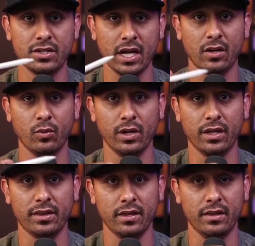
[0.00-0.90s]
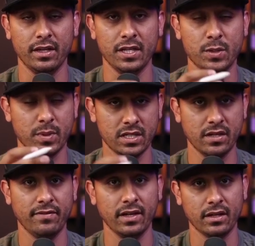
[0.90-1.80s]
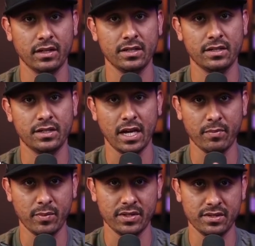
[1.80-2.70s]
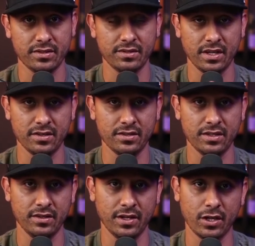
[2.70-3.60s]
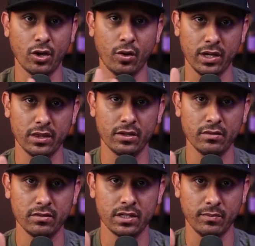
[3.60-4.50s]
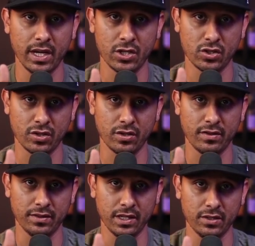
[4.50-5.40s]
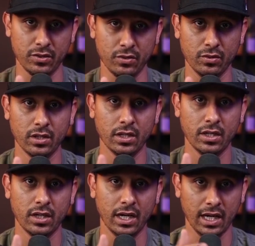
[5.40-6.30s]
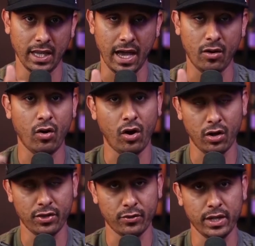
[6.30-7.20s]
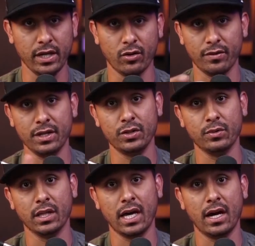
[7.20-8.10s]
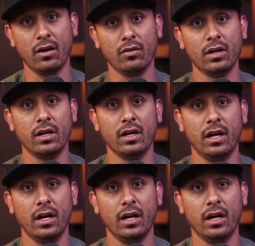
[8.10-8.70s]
Check with the specific down payment assistance agency that you're going through to make sure that they do allow all three, or they do allow